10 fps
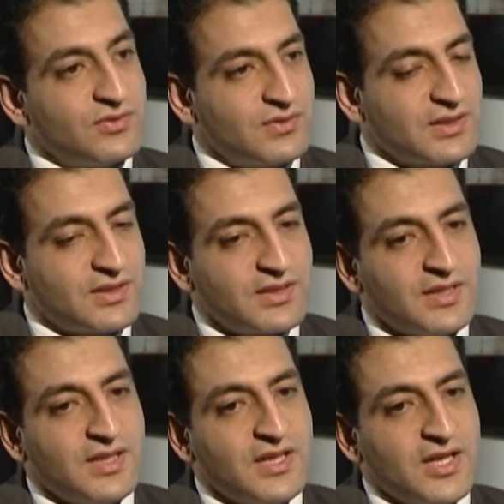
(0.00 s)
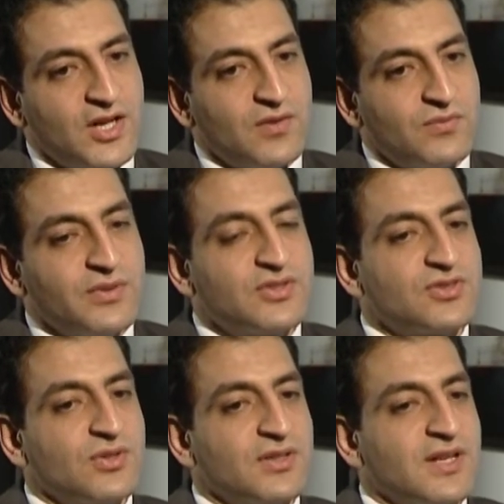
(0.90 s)
and drink, of
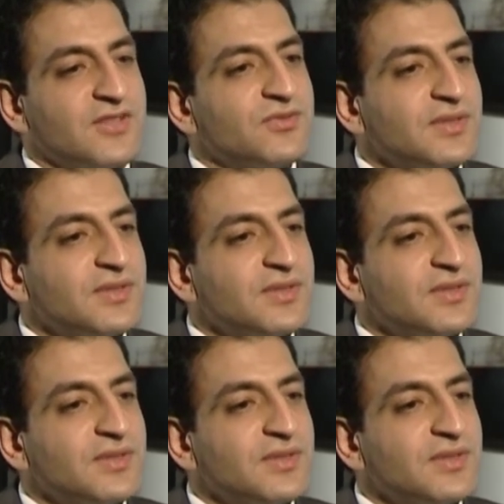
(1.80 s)
which organized